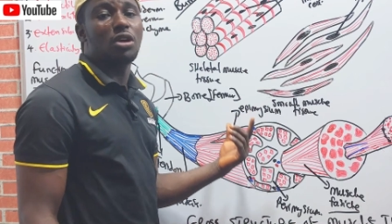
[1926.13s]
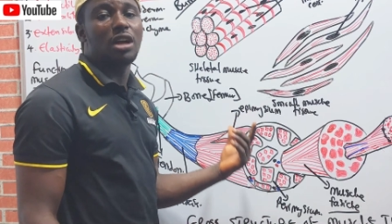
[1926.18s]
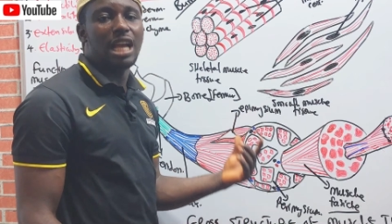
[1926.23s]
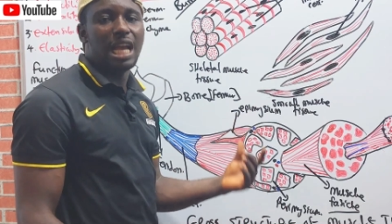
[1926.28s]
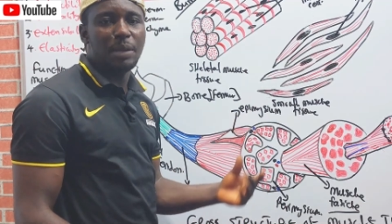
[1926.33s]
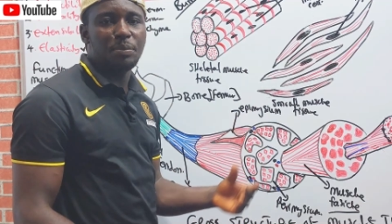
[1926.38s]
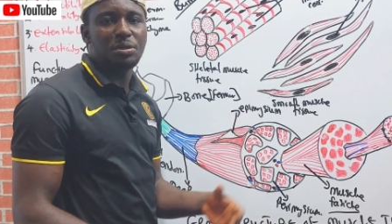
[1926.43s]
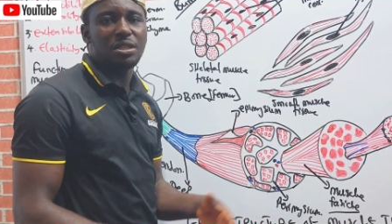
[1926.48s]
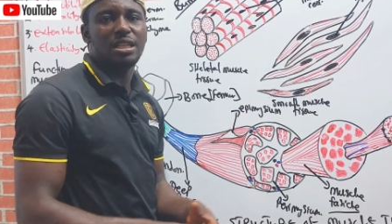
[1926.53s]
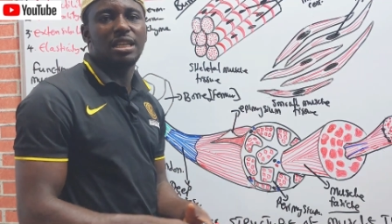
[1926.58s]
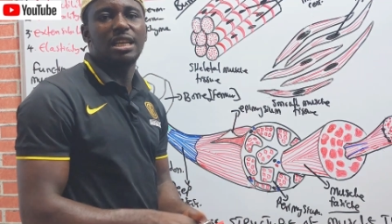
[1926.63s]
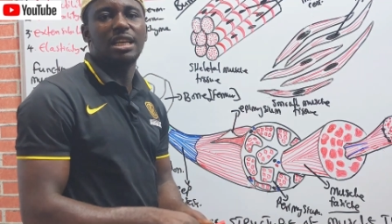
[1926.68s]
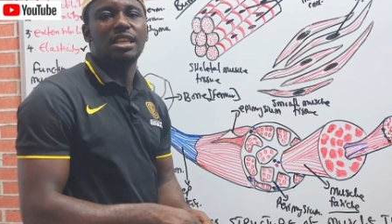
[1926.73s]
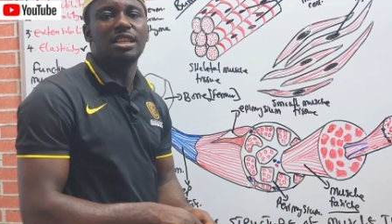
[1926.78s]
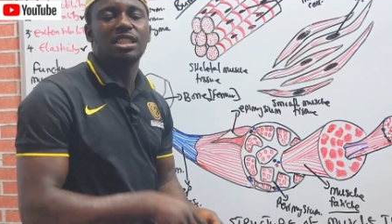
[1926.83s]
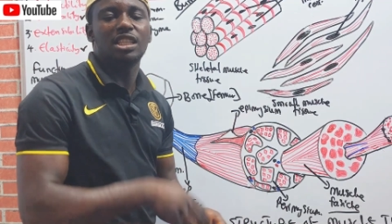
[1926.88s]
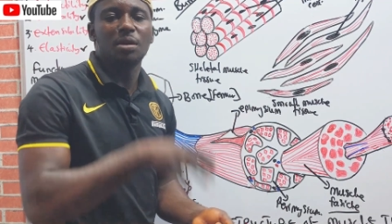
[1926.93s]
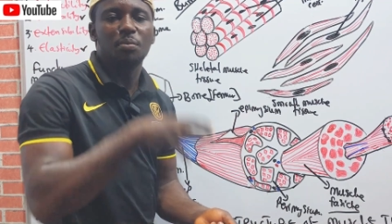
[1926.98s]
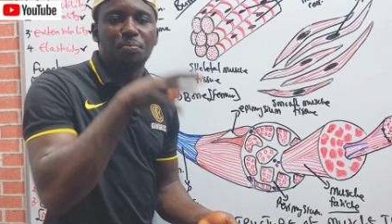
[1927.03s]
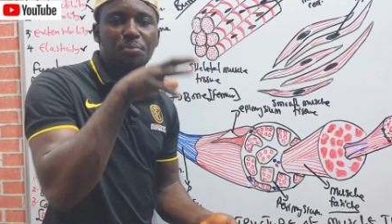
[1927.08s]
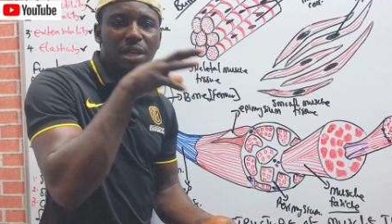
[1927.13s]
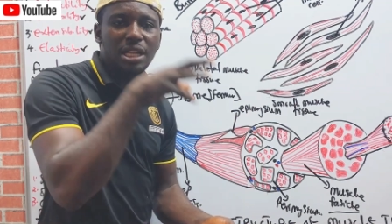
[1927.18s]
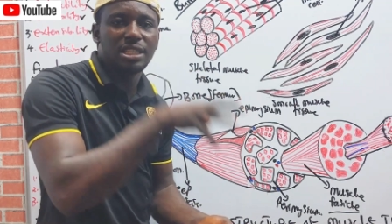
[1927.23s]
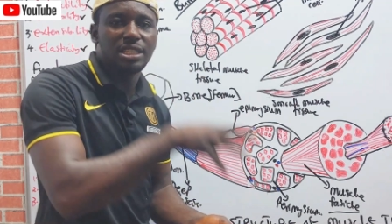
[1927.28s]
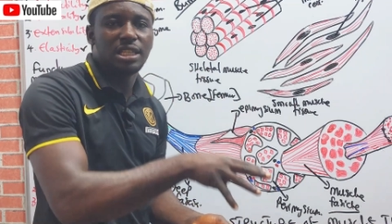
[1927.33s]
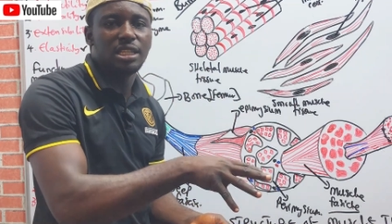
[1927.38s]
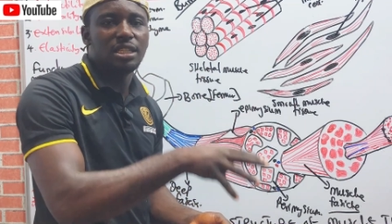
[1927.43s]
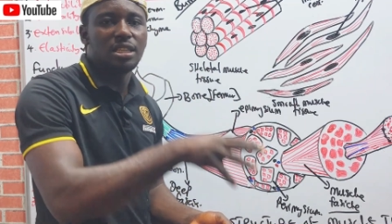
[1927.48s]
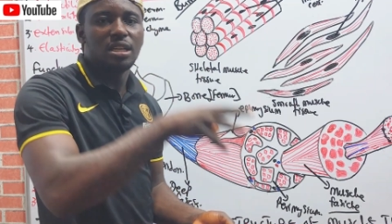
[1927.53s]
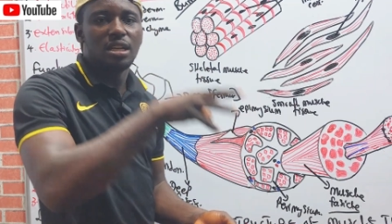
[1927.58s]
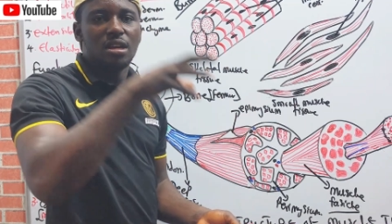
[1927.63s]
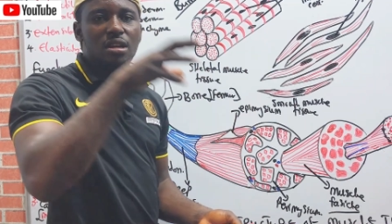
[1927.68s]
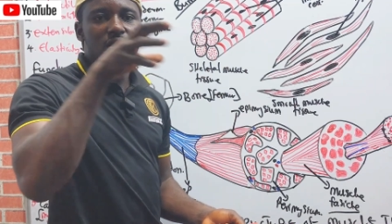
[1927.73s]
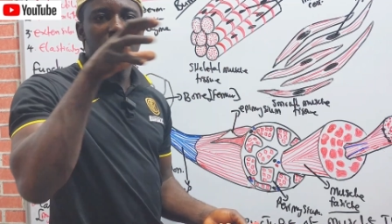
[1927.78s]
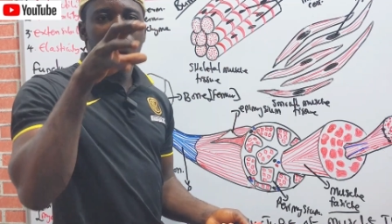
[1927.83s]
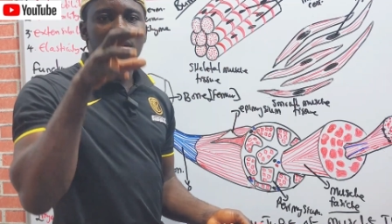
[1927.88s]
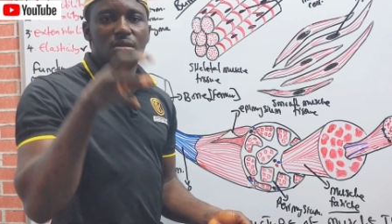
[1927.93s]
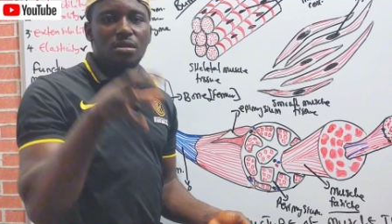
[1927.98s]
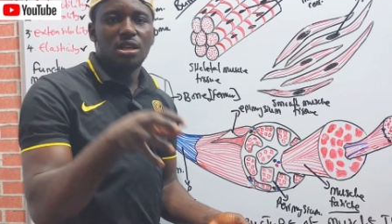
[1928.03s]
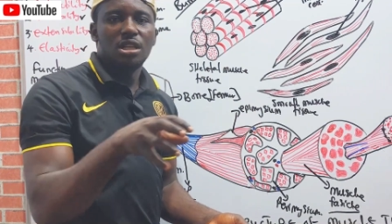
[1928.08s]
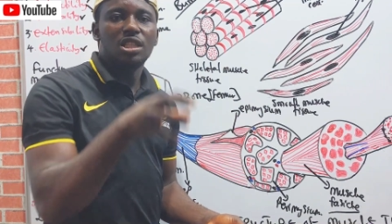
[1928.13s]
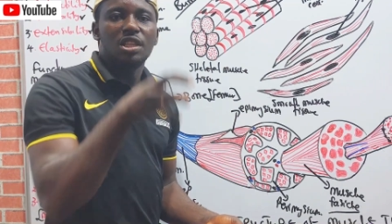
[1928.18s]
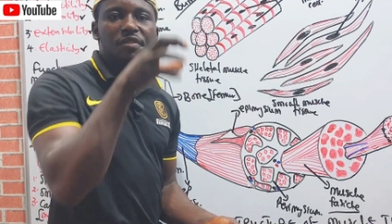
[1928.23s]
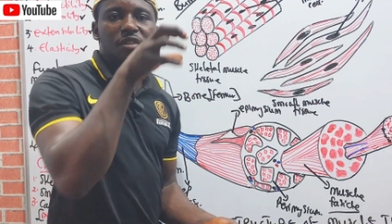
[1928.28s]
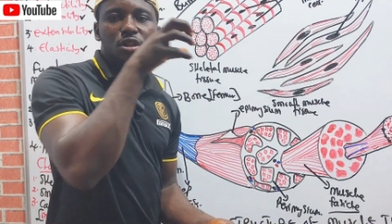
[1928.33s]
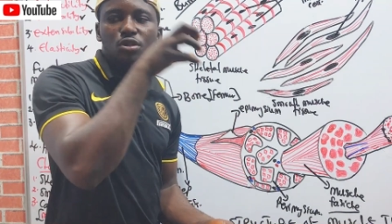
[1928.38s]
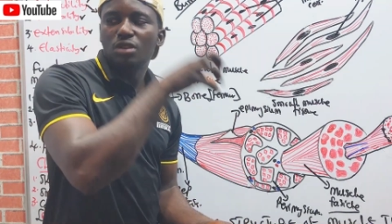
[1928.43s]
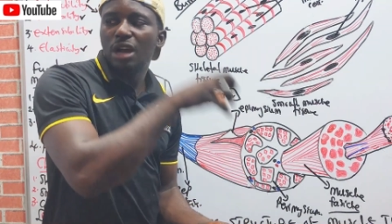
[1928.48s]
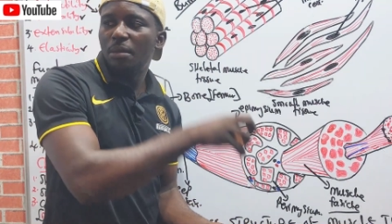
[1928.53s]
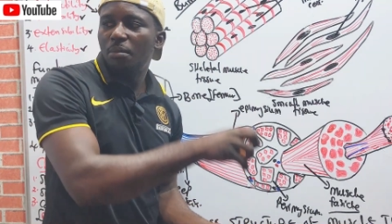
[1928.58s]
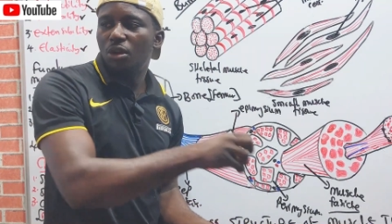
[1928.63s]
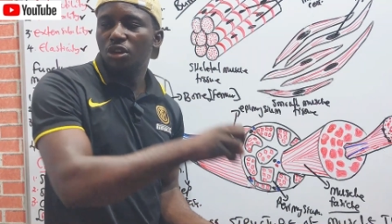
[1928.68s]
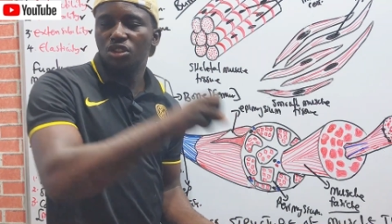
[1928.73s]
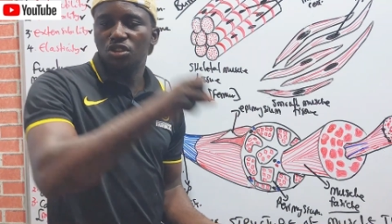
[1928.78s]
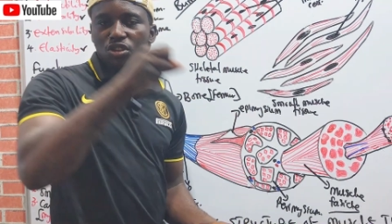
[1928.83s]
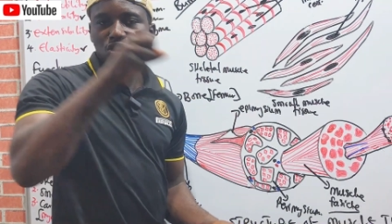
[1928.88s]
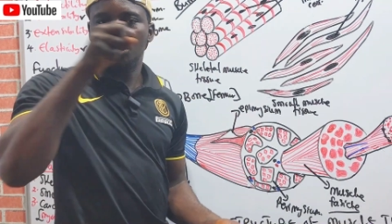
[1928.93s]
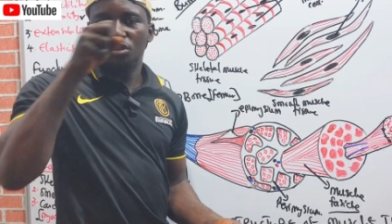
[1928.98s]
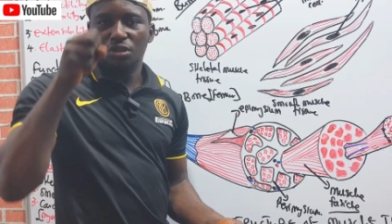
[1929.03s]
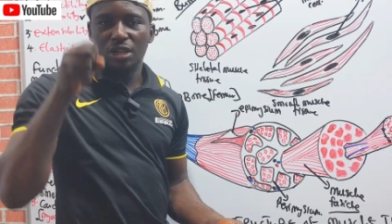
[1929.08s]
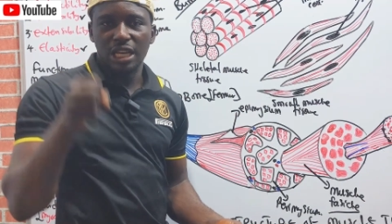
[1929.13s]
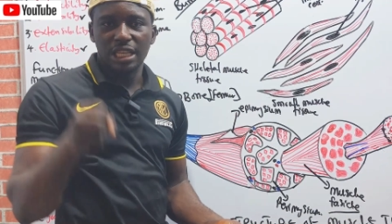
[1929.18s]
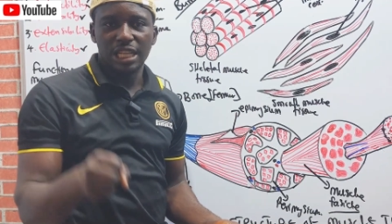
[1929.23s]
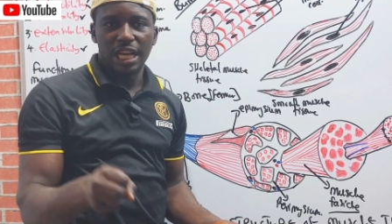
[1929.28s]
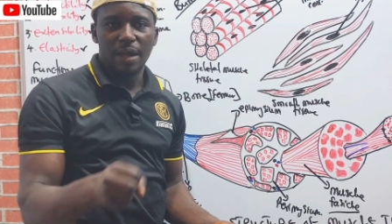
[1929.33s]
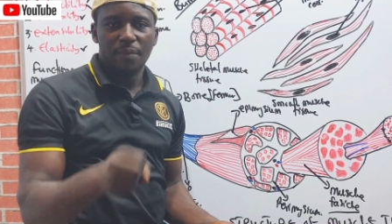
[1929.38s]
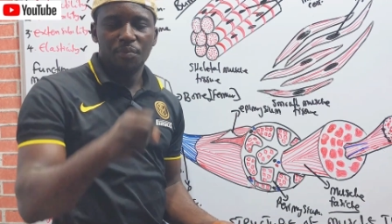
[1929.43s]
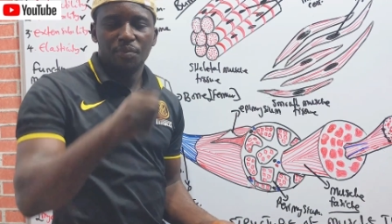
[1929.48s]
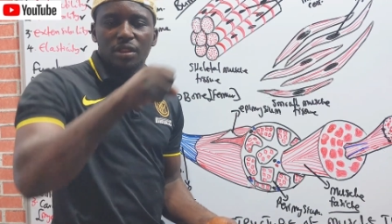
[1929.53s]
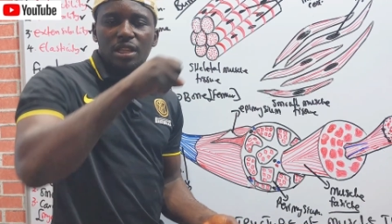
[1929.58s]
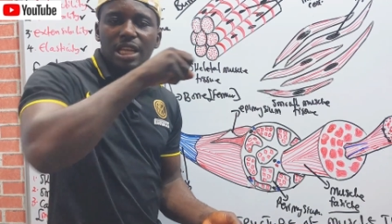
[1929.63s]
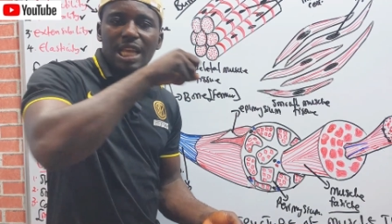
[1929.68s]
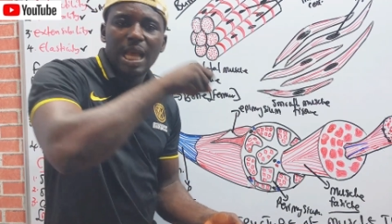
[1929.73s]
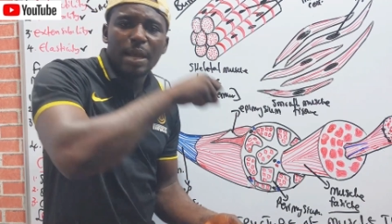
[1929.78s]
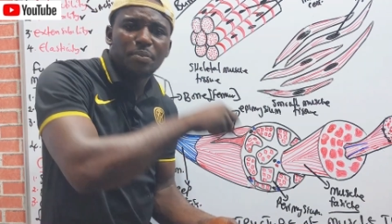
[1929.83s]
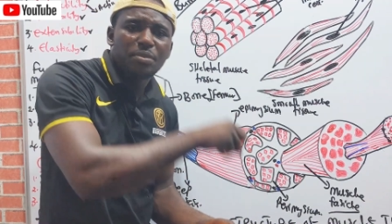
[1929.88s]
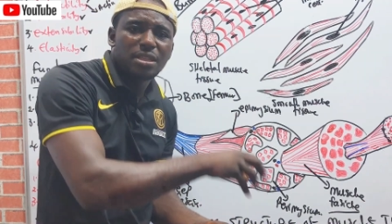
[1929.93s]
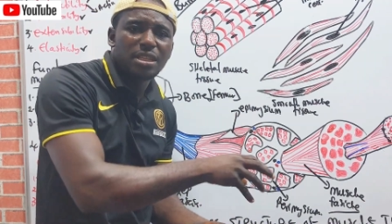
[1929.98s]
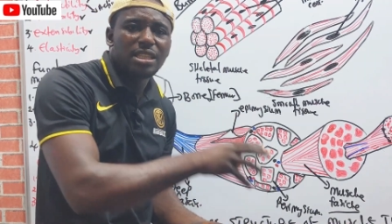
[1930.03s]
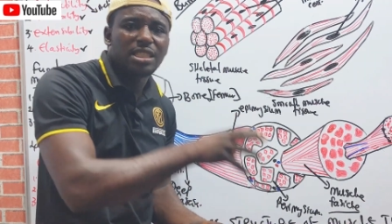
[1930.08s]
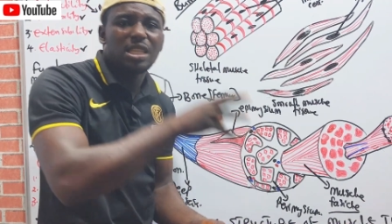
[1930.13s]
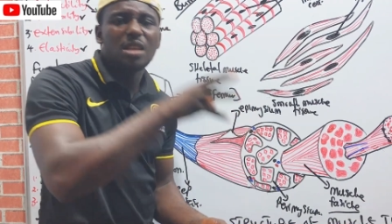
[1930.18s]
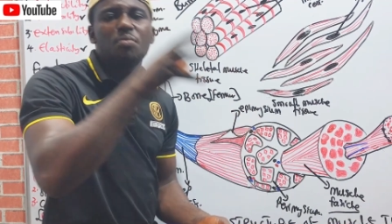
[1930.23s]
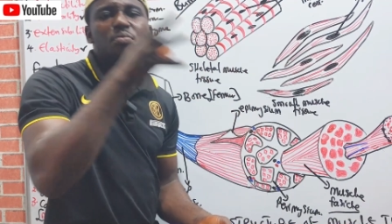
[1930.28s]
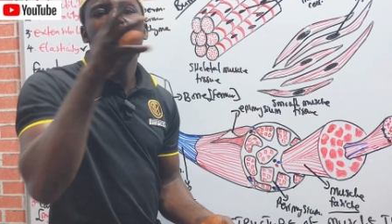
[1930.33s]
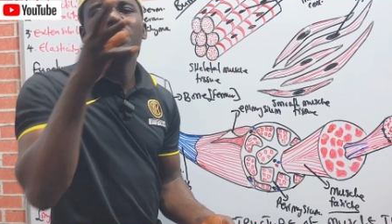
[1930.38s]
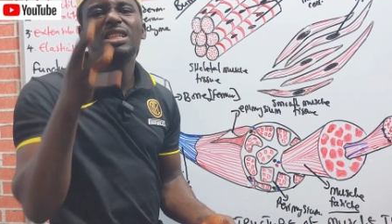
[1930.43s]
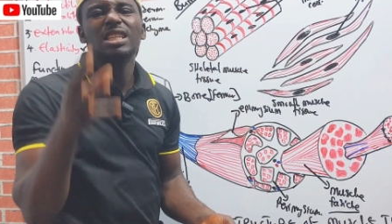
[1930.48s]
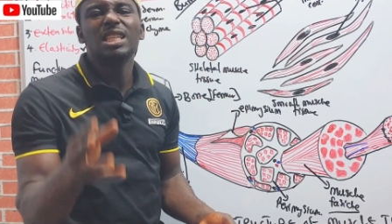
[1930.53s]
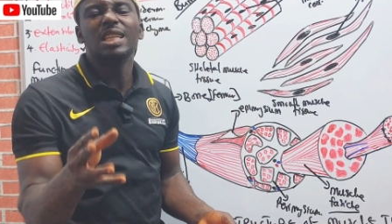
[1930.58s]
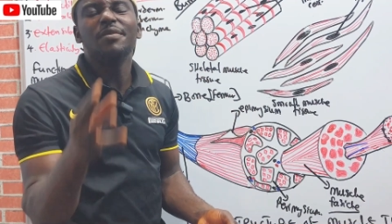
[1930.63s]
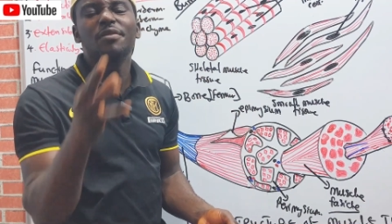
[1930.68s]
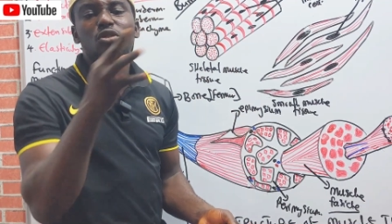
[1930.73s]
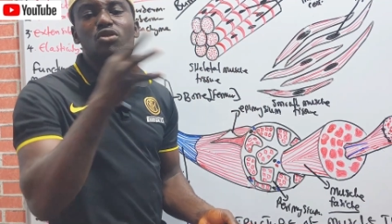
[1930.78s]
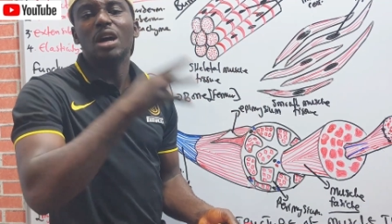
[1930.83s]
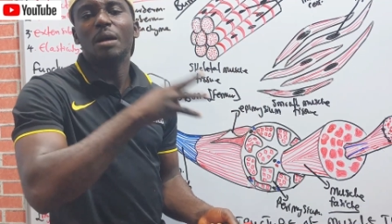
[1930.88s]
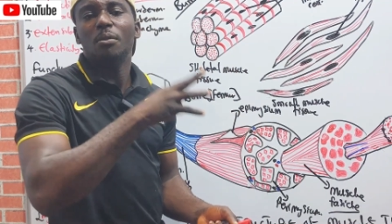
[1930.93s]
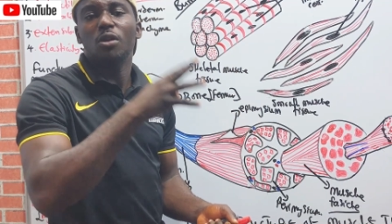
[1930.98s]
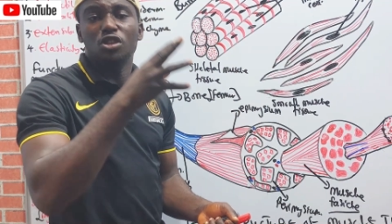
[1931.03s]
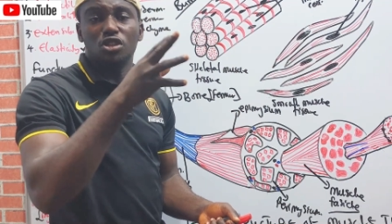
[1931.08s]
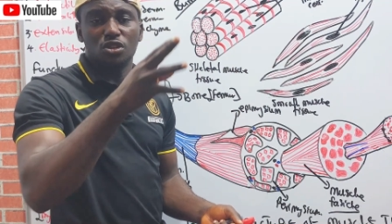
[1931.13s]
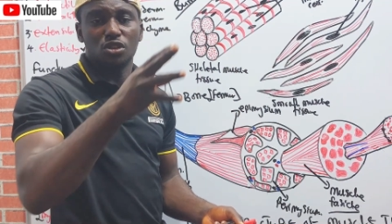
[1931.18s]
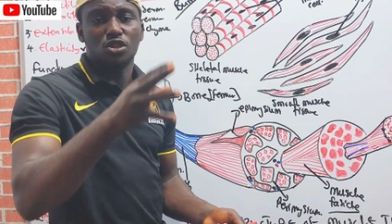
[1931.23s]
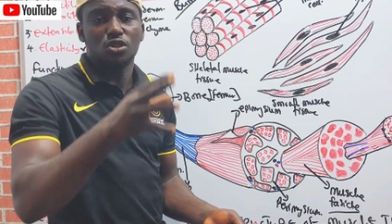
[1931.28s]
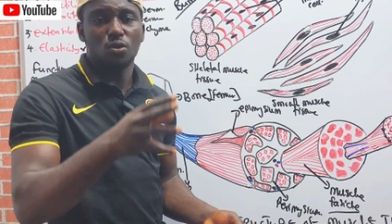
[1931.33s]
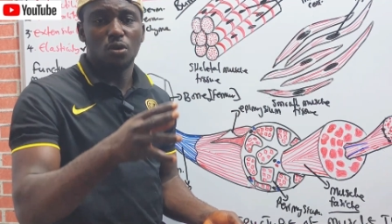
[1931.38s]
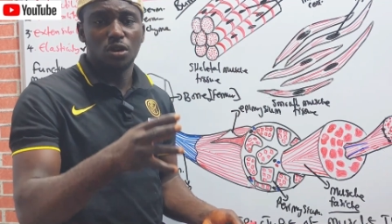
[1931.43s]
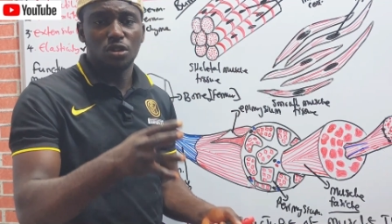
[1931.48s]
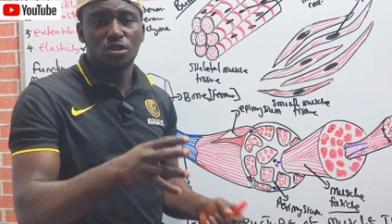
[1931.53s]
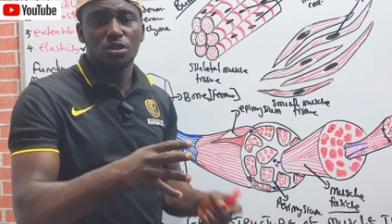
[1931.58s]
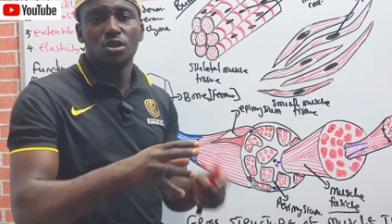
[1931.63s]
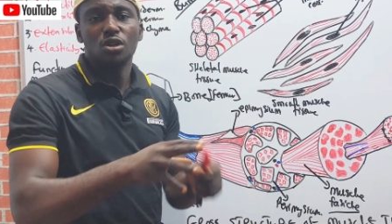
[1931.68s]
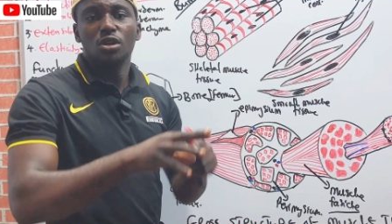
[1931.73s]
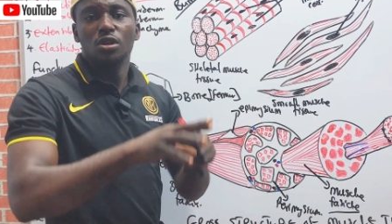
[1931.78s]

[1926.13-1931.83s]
helps in separating individual muscles together. It helps in separating individual muscles what?